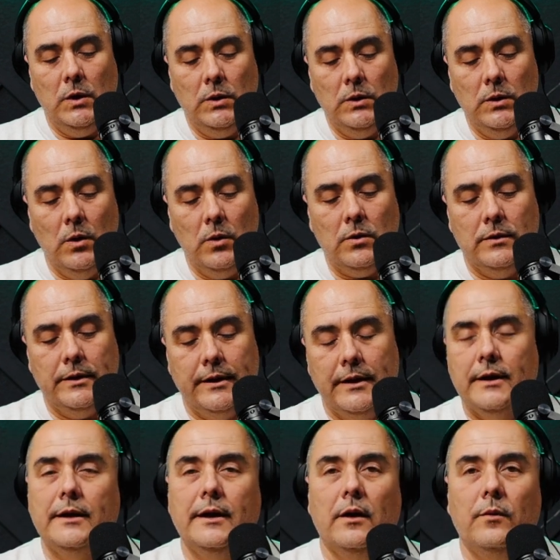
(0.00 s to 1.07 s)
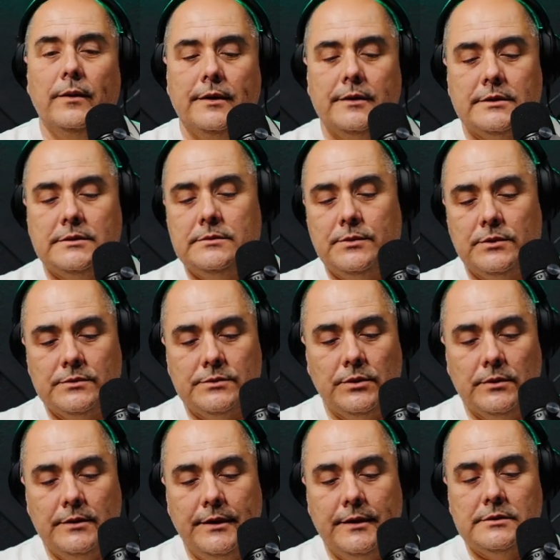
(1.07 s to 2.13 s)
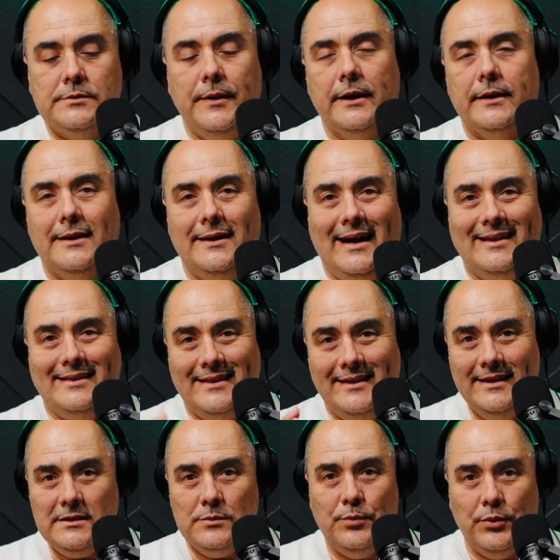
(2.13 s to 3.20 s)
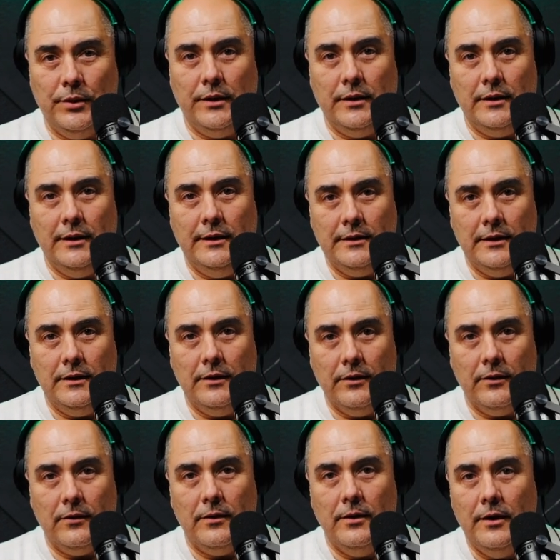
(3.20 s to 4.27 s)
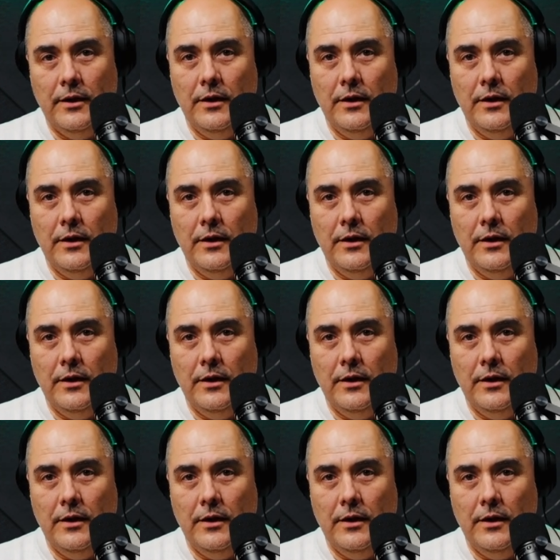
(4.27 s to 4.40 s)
locally, and we certainly expect at this point in the year